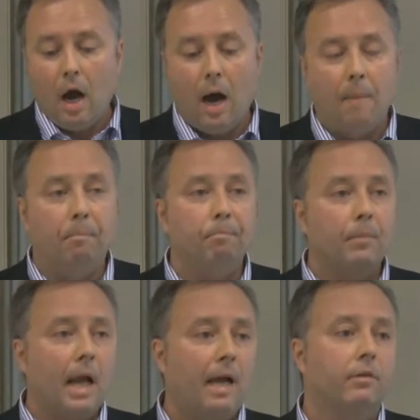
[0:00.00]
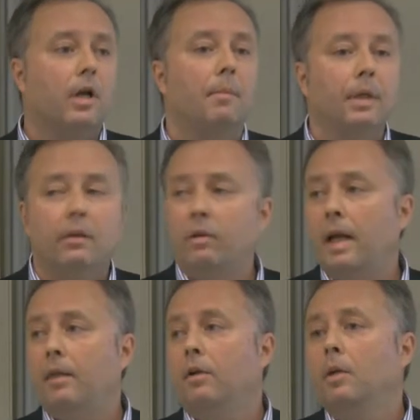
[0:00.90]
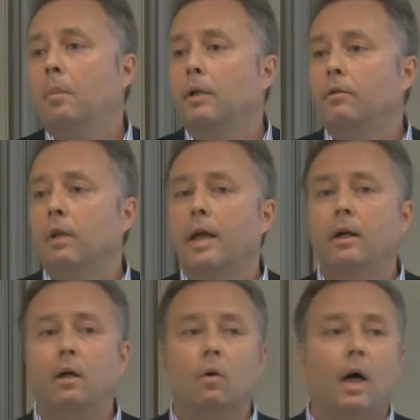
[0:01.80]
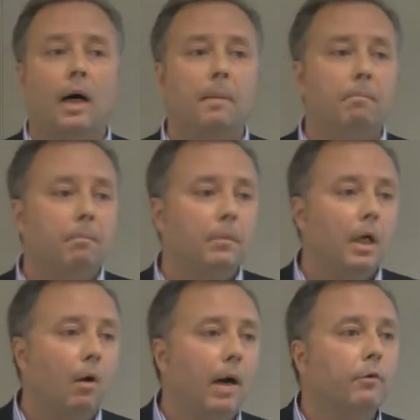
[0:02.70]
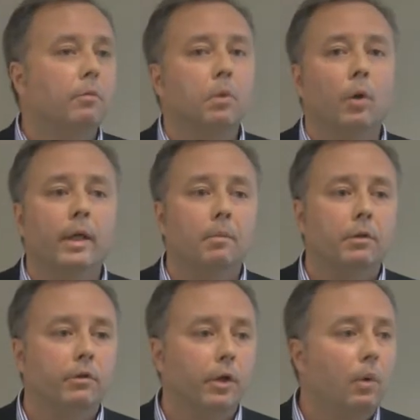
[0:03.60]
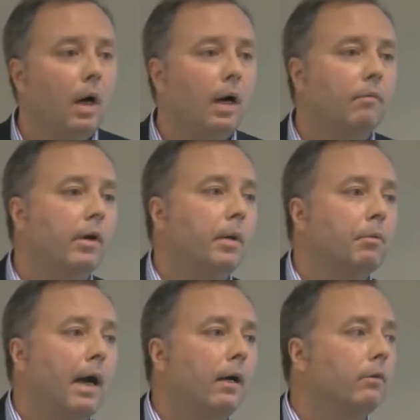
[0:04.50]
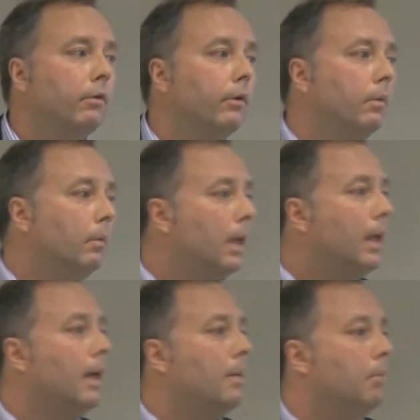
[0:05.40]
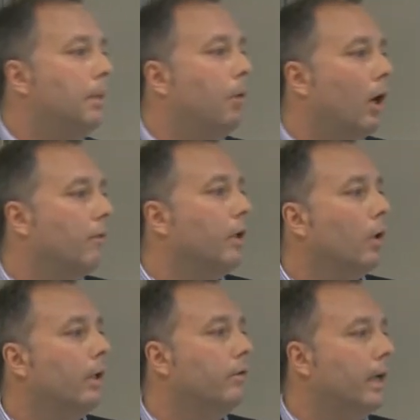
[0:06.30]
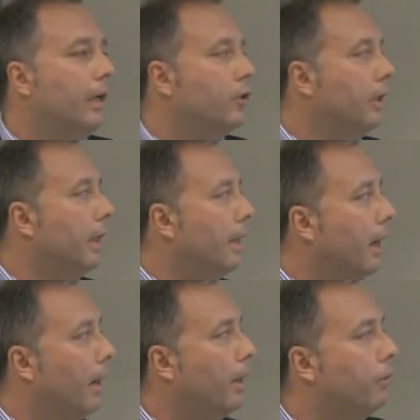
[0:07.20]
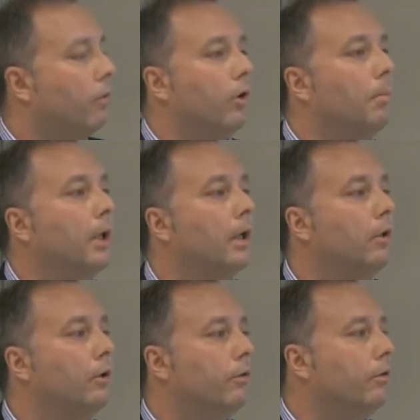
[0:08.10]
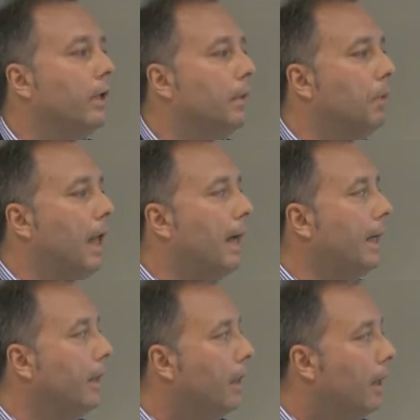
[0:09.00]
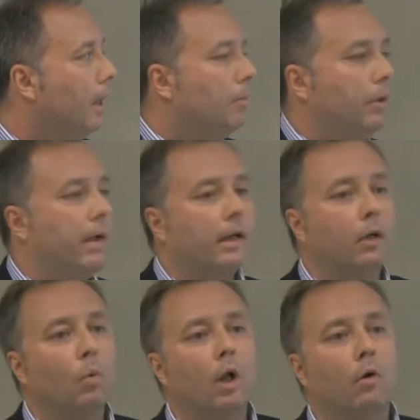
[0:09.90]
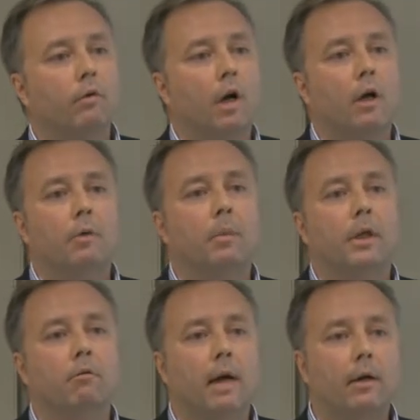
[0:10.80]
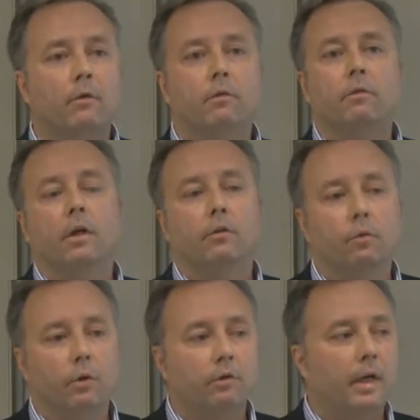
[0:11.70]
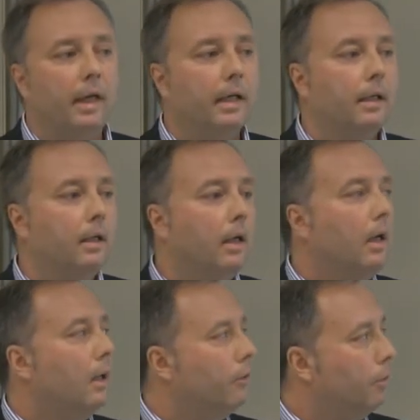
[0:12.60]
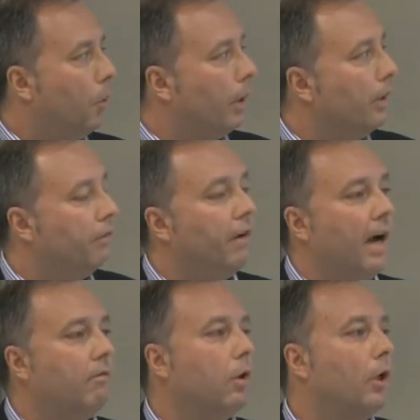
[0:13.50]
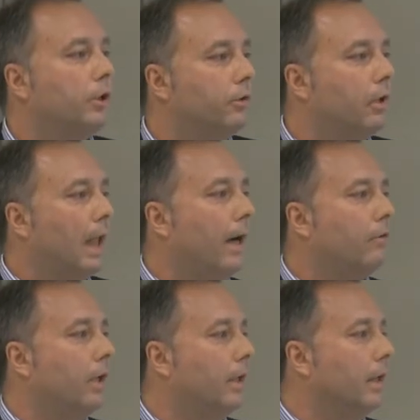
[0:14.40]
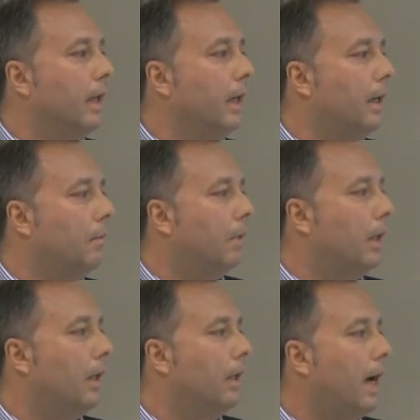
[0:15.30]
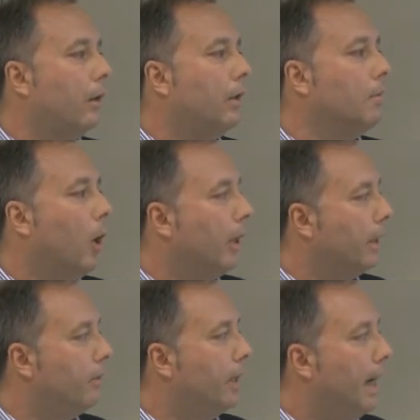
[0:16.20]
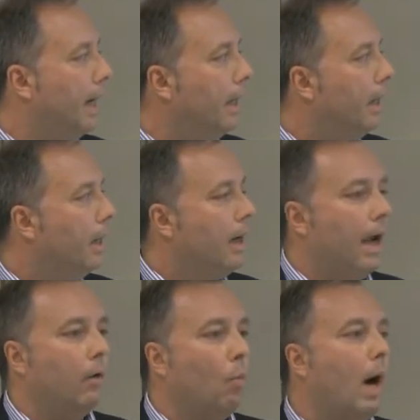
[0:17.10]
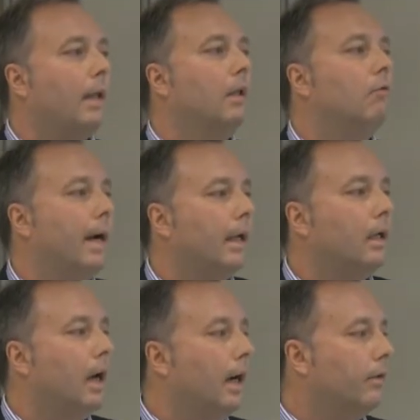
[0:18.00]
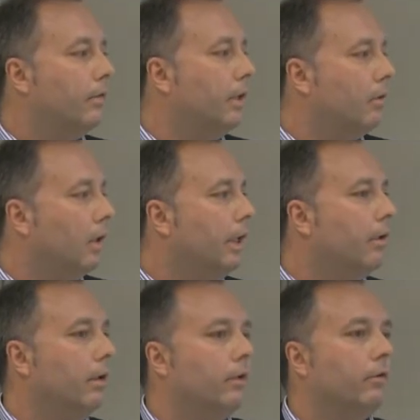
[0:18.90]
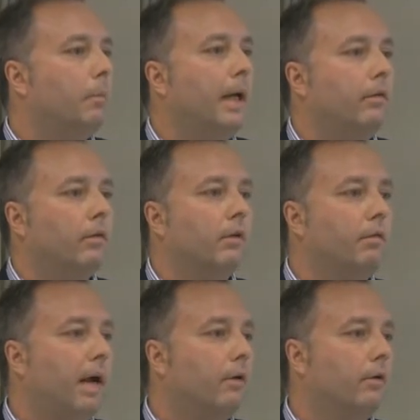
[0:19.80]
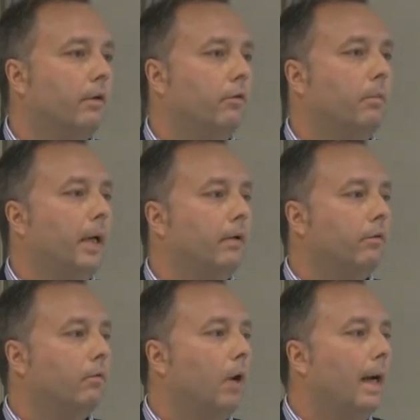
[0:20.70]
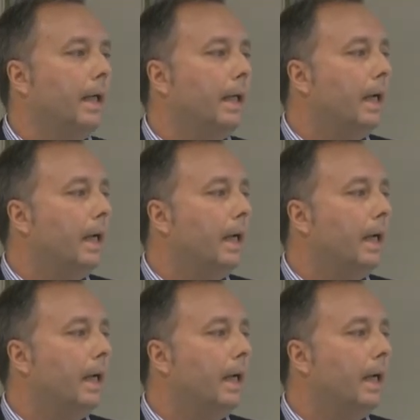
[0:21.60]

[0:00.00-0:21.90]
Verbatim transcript: Um, as a company today, 30 months later, um, you know, I was employee number two. I'm very proud to be part of an organization that now has over a million users on the planet, protecting well over 100 million records of Salesforce data, supporting the five largest clouds on the, uh, uh, out in the market today, and widely recognized as a leader in the space and a founder in the space, right?